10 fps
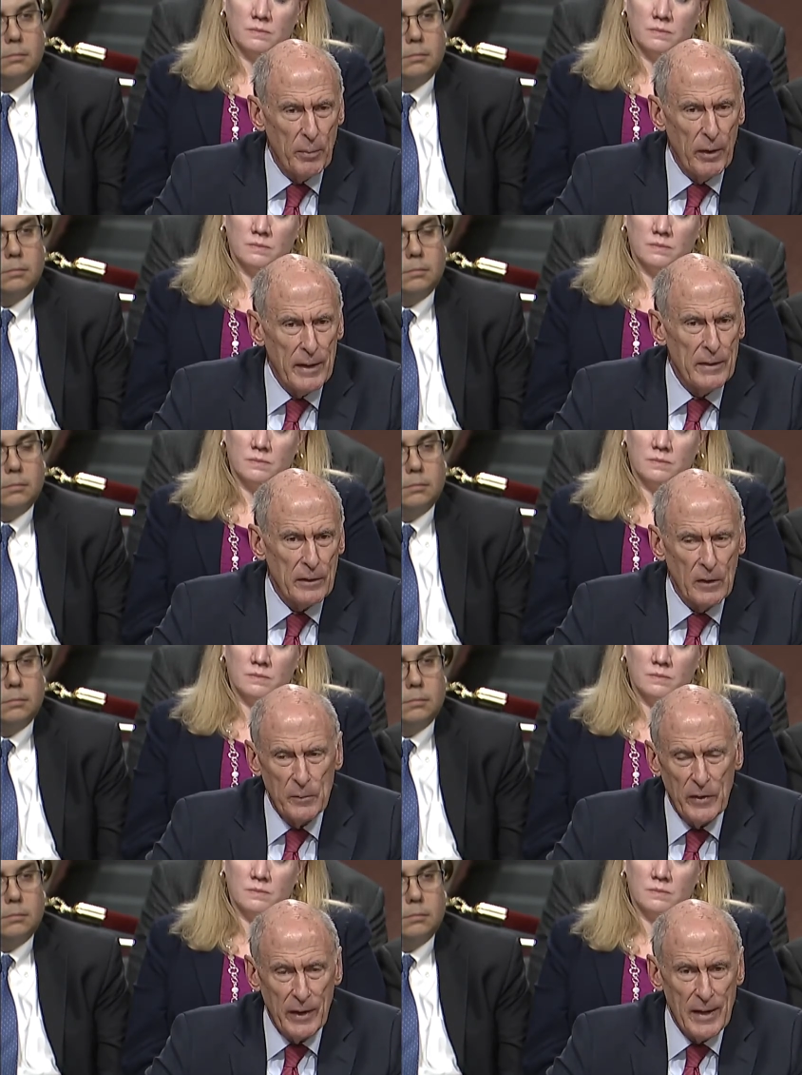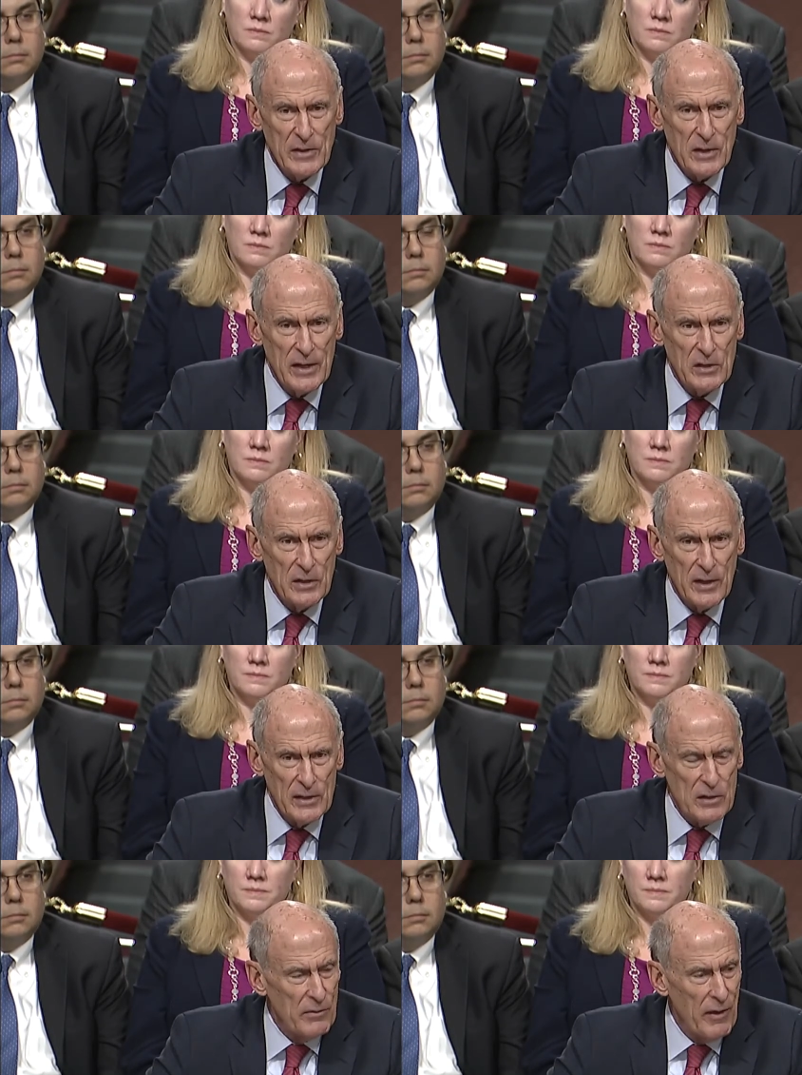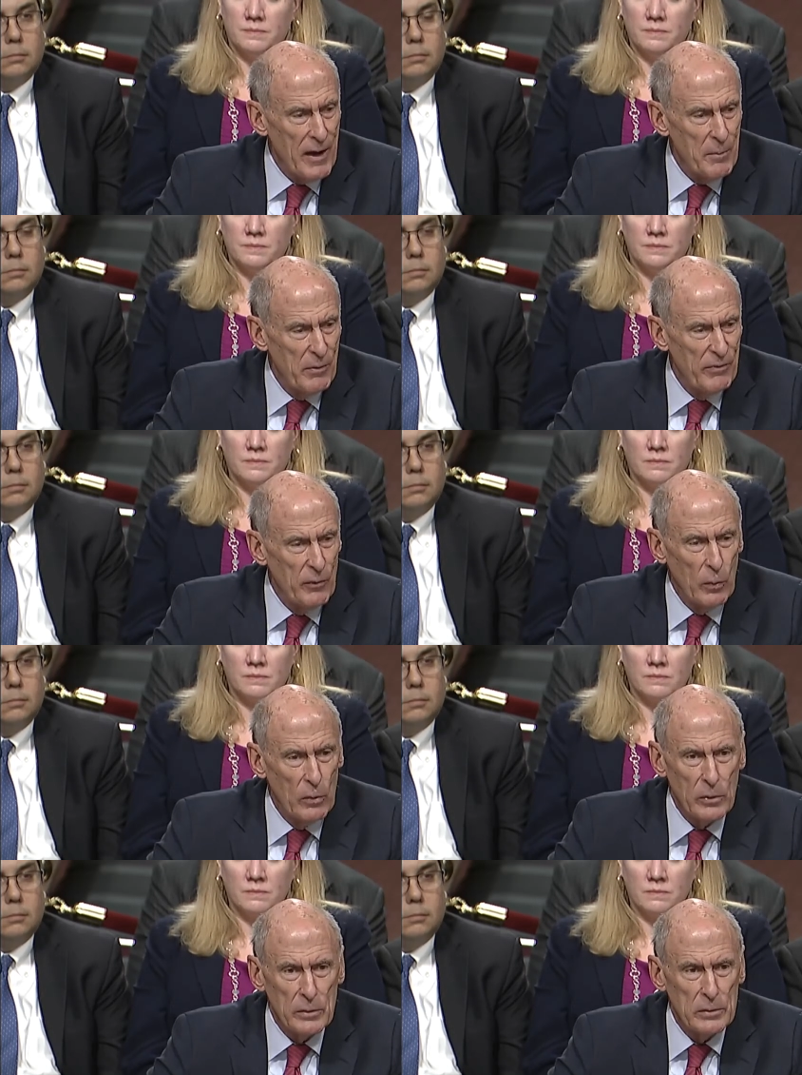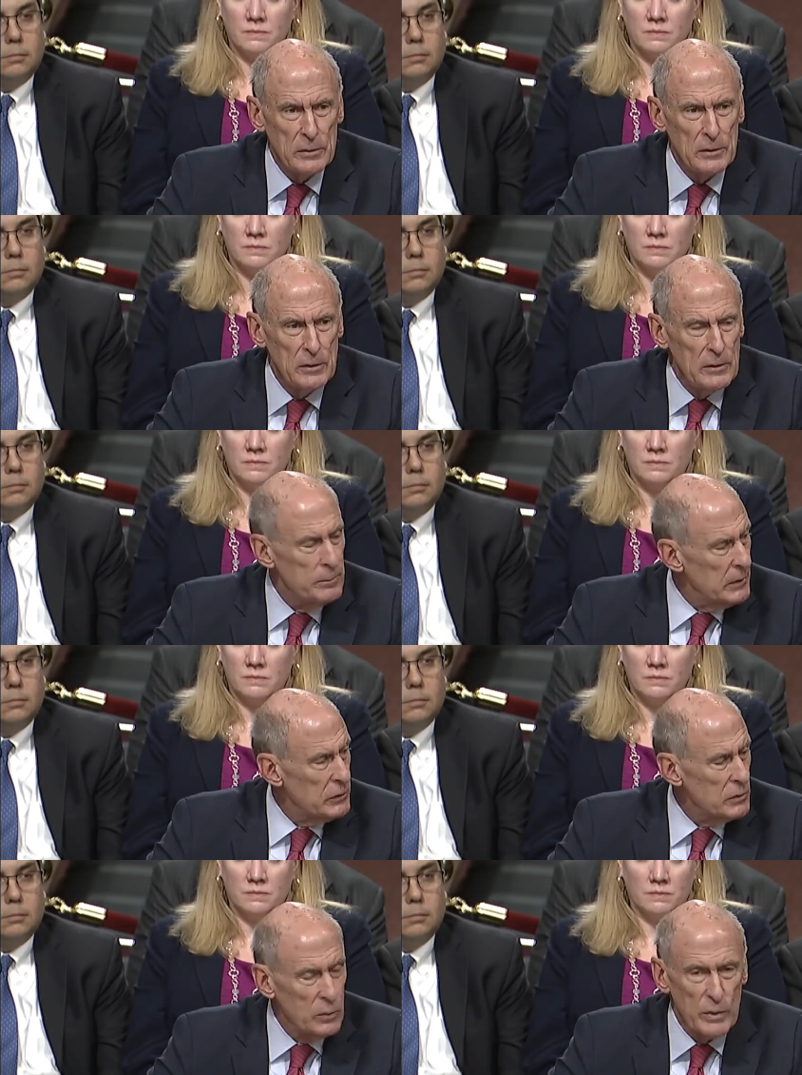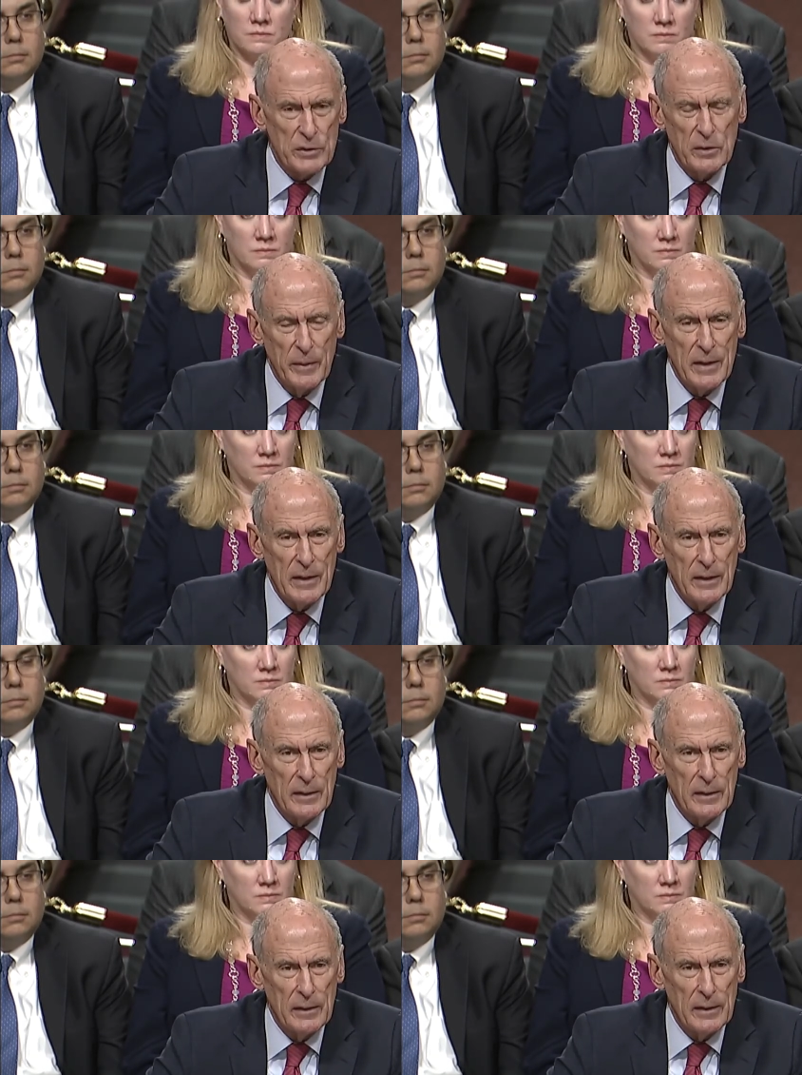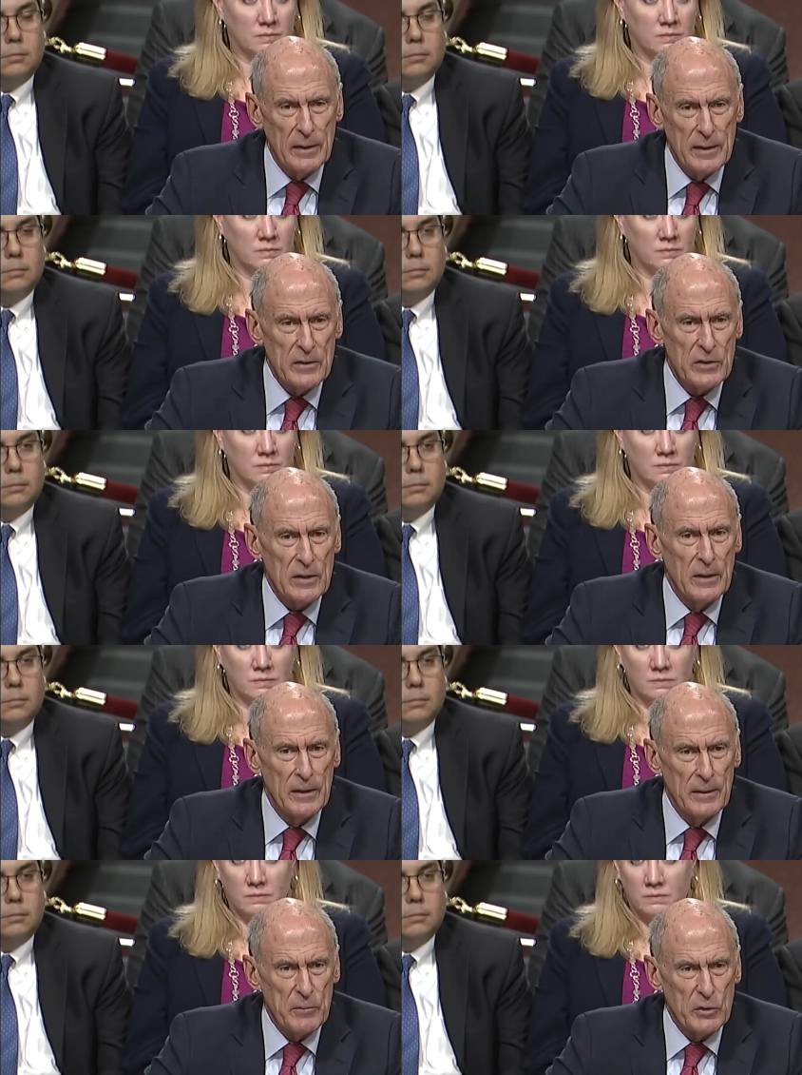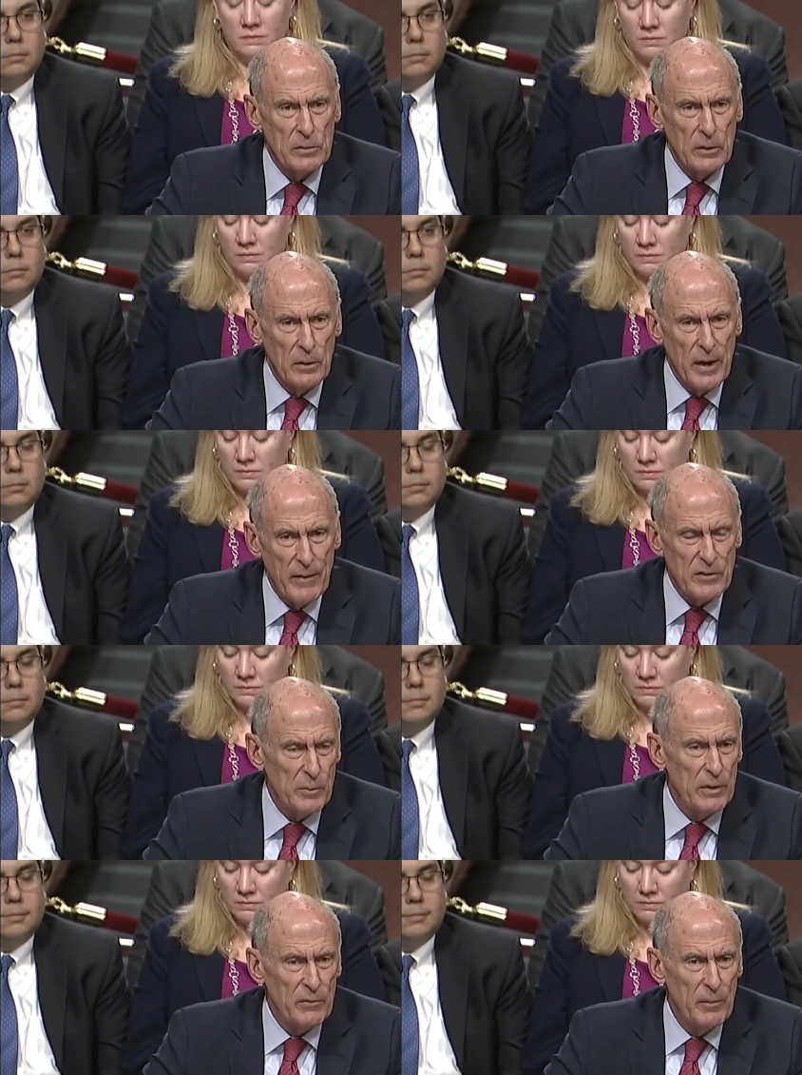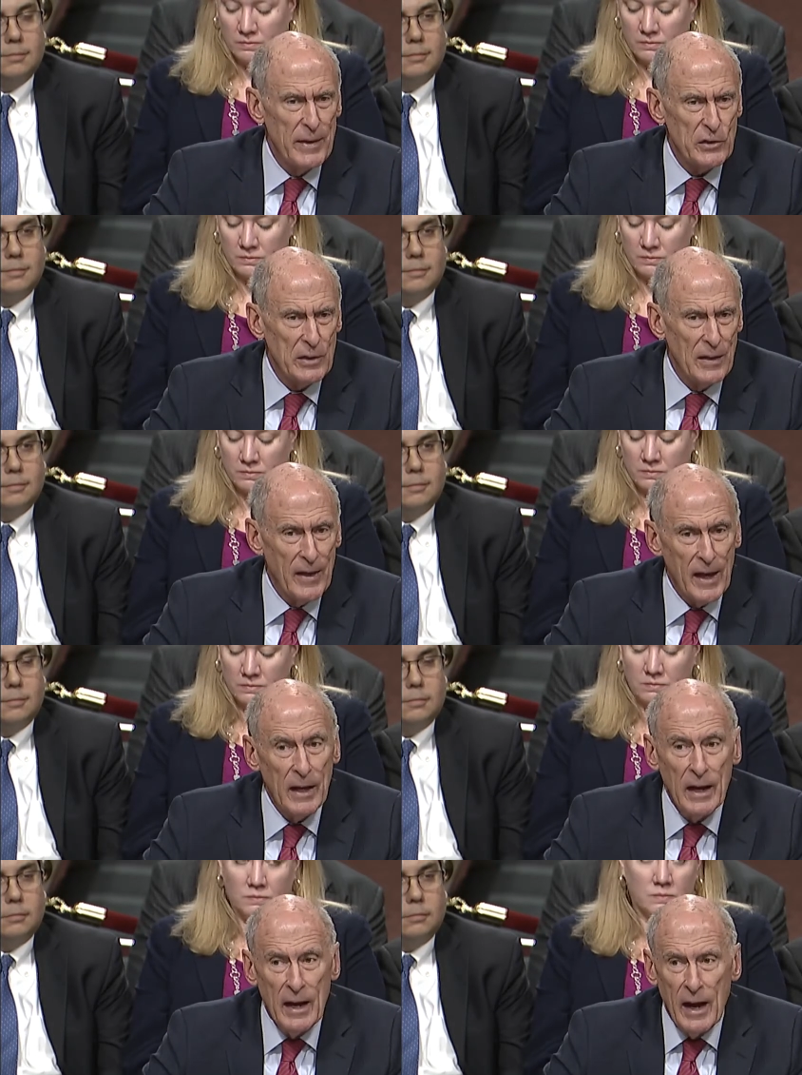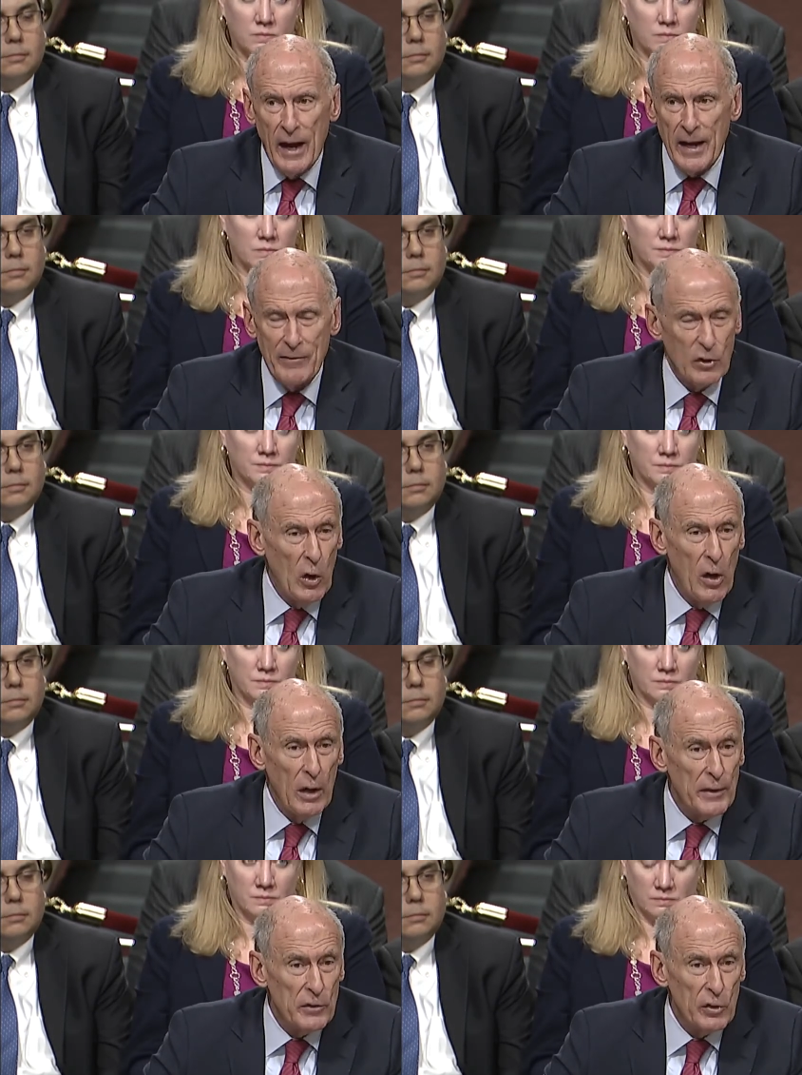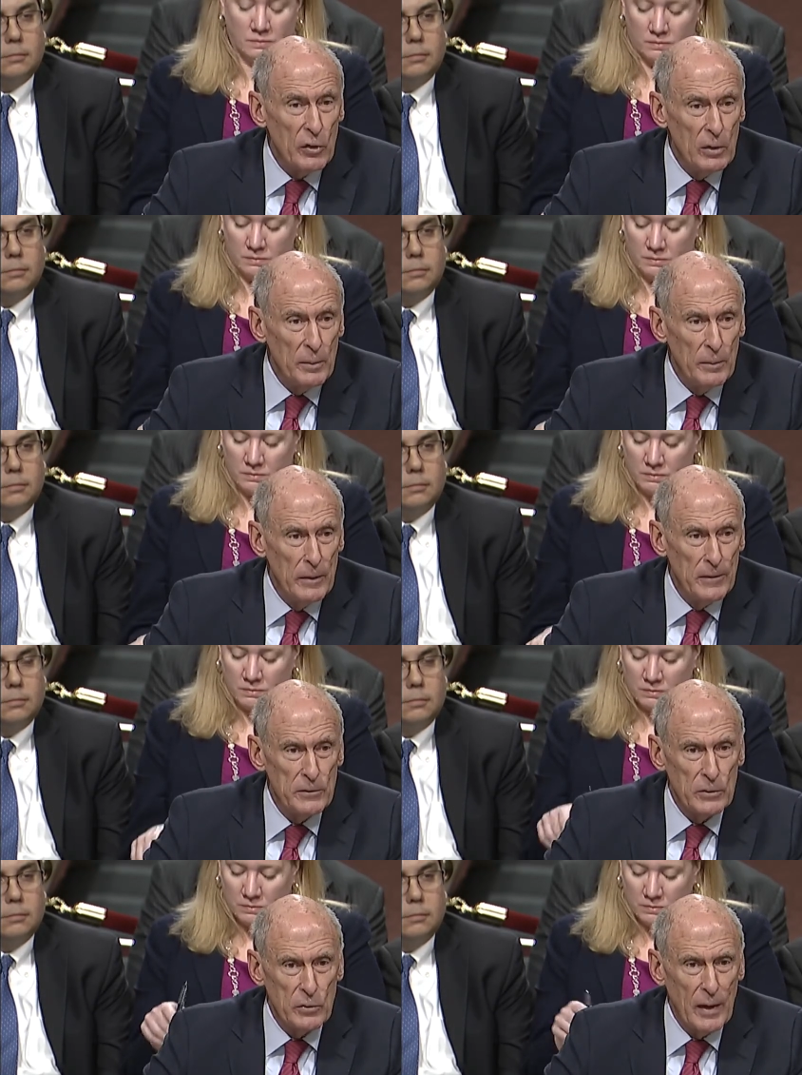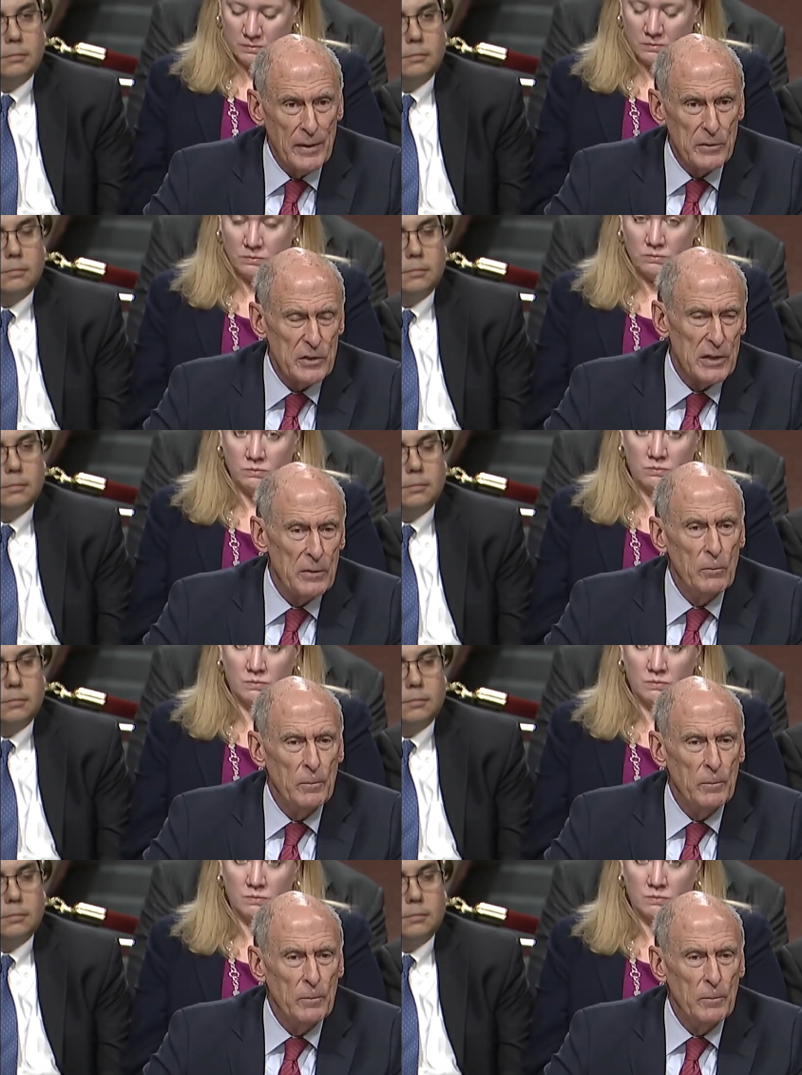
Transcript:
Speaker 1: a plane to come to the United States to testify before not sure which committee uh, it is, and I'm sure he'll have some information on that. I have a call into him uh, to try to see